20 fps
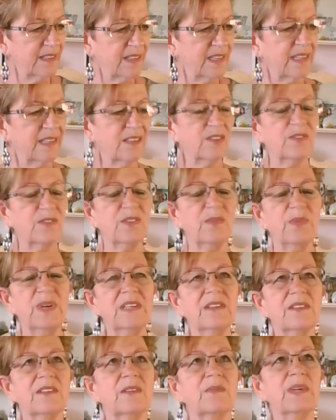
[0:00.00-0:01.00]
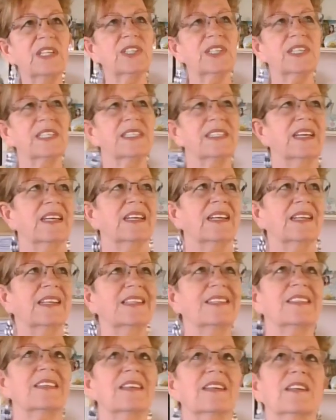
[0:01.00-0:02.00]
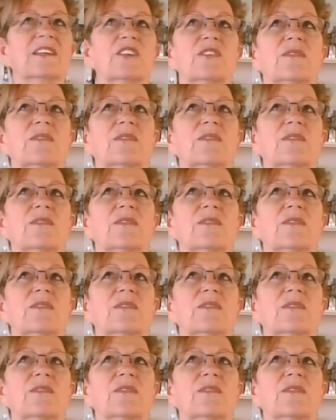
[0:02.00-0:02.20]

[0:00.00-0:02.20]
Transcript: And the way she's saying it, it's like,